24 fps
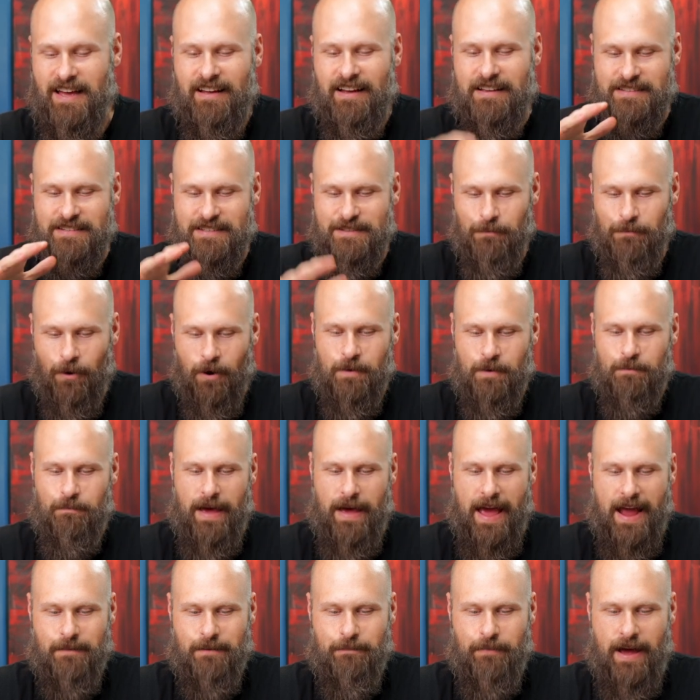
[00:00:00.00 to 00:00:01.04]
A smart
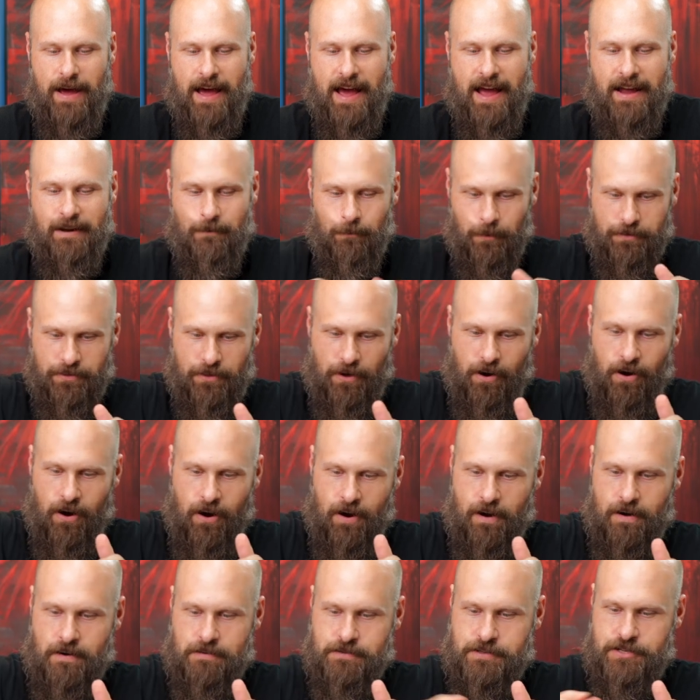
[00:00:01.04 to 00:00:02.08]
backpack with a
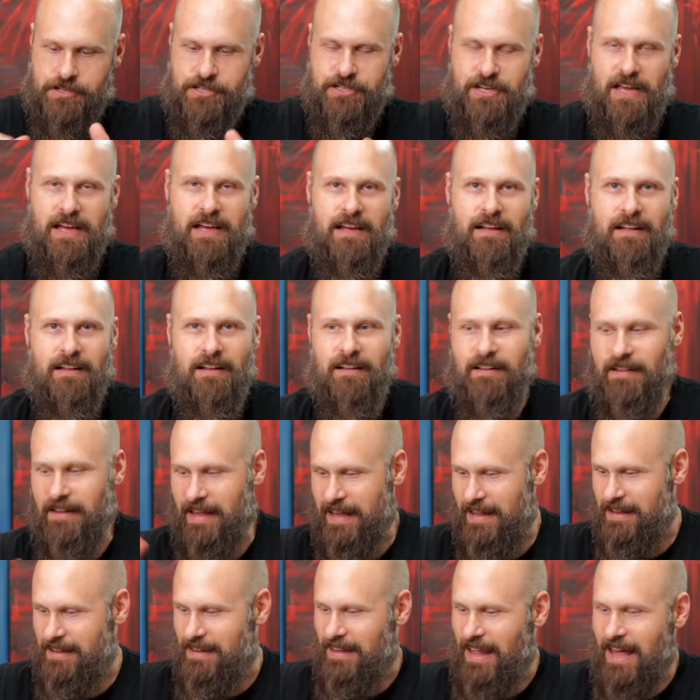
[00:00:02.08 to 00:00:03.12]
hard shell
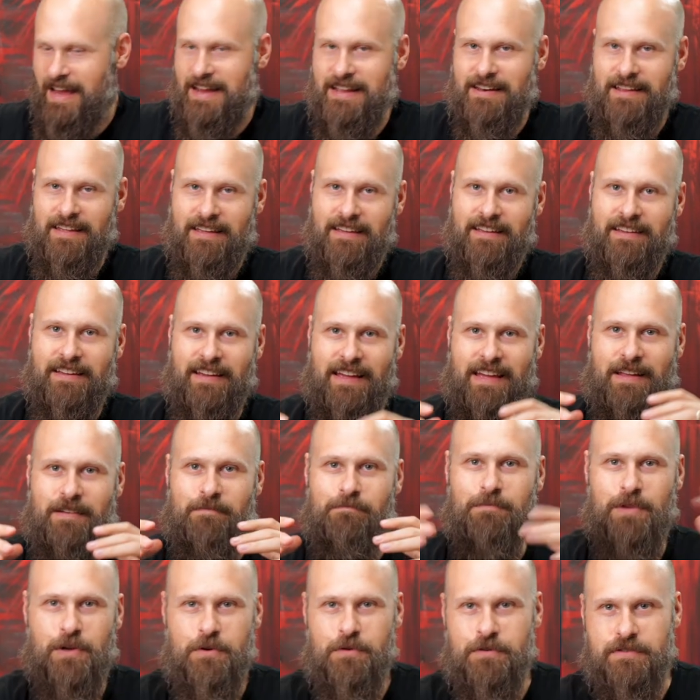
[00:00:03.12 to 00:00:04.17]
and lighting and
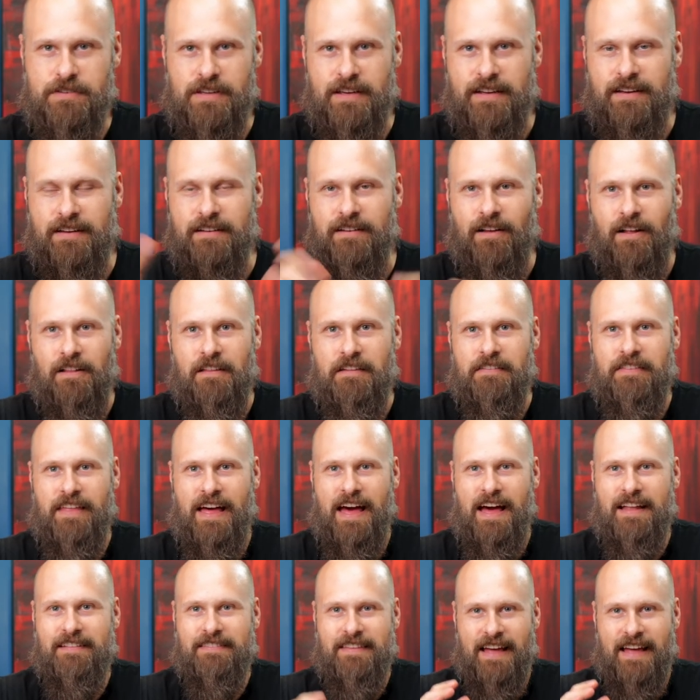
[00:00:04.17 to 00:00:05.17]
music and all of that,